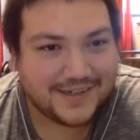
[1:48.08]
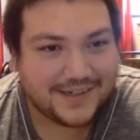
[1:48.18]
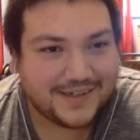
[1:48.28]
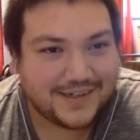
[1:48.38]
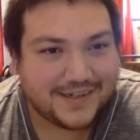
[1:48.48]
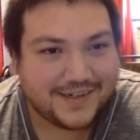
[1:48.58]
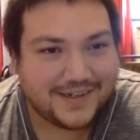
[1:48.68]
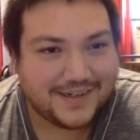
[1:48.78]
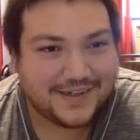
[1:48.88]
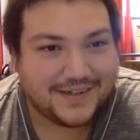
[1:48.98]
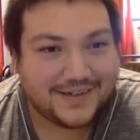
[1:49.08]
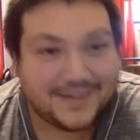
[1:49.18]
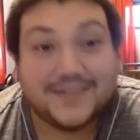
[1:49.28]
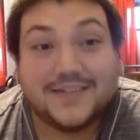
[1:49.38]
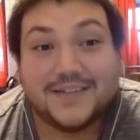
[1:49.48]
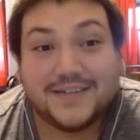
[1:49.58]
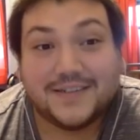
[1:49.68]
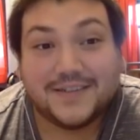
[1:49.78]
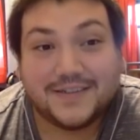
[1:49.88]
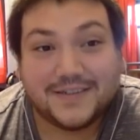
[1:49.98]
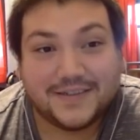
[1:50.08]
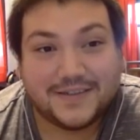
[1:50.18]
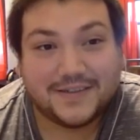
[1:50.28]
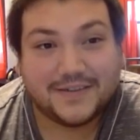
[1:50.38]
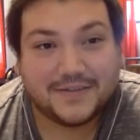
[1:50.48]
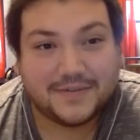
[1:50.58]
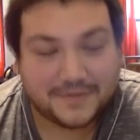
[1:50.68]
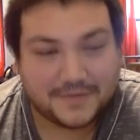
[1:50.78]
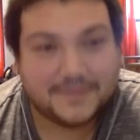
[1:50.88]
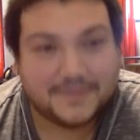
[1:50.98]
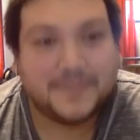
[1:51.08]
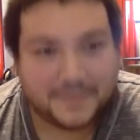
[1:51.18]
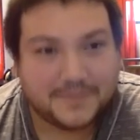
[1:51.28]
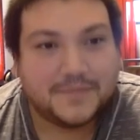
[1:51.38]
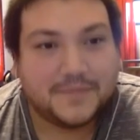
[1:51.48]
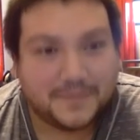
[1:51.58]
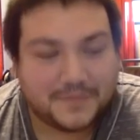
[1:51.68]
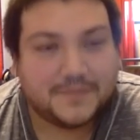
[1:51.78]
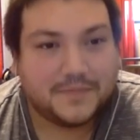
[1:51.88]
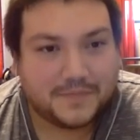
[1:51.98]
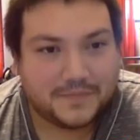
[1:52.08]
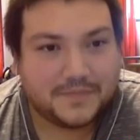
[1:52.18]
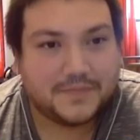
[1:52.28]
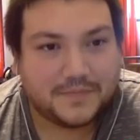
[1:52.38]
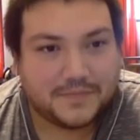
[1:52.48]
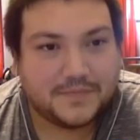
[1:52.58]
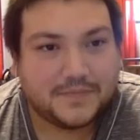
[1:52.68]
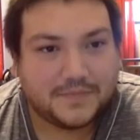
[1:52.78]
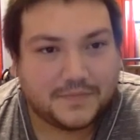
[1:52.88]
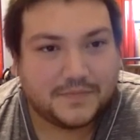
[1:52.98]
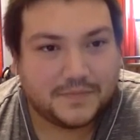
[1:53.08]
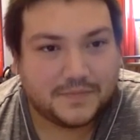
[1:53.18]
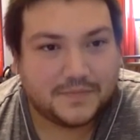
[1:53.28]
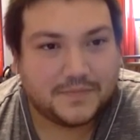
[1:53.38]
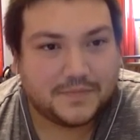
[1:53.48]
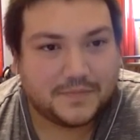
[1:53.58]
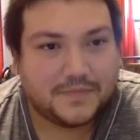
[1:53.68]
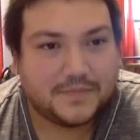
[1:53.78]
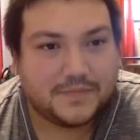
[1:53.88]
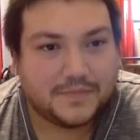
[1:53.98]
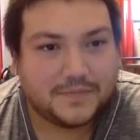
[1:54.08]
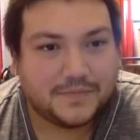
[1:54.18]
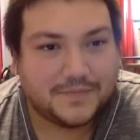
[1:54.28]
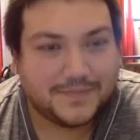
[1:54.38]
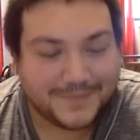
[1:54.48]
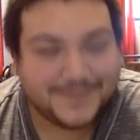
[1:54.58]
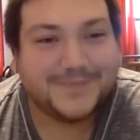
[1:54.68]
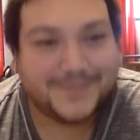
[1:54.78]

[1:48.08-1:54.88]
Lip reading: This person isn't speaking.